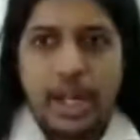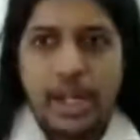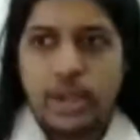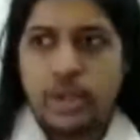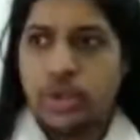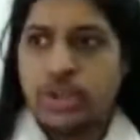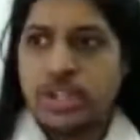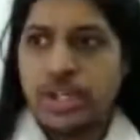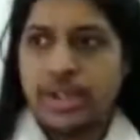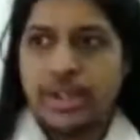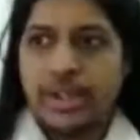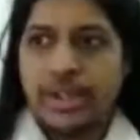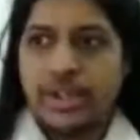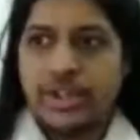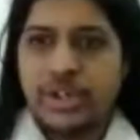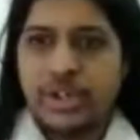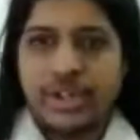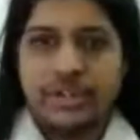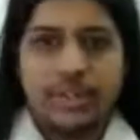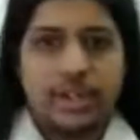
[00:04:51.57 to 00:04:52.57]
and to a certain
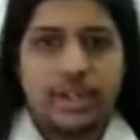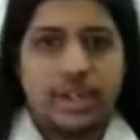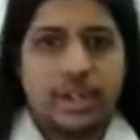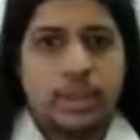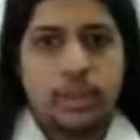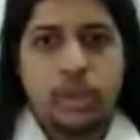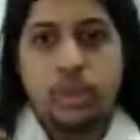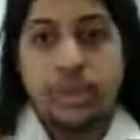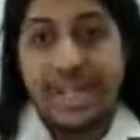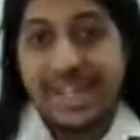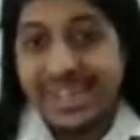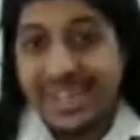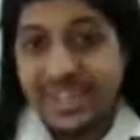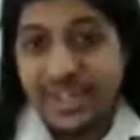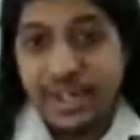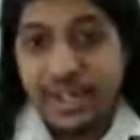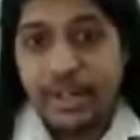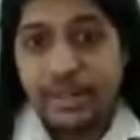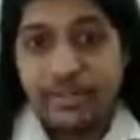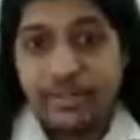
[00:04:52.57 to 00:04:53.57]
extent even up to
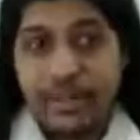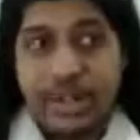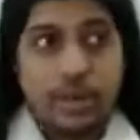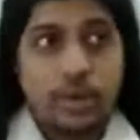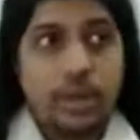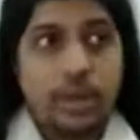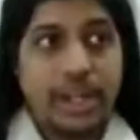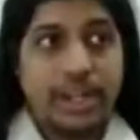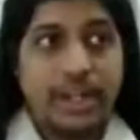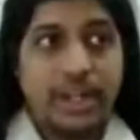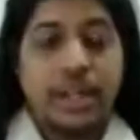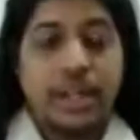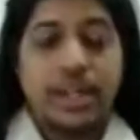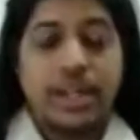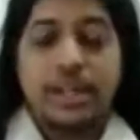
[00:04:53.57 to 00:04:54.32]
10th standard, where like